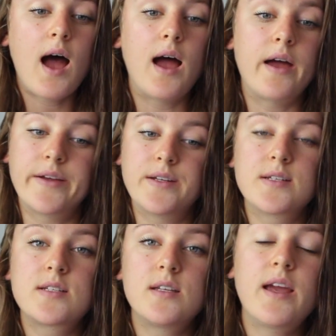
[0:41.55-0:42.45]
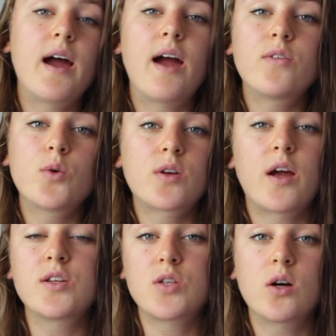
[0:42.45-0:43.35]
and yeah, everyone
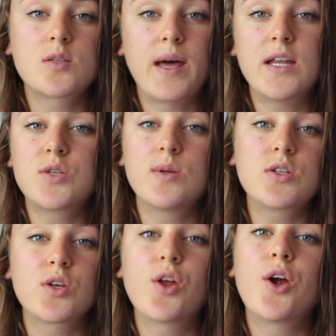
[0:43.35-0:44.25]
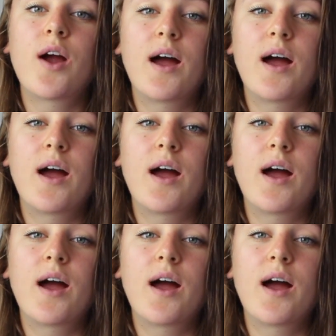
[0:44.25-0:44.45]
kind of talks about it to each other.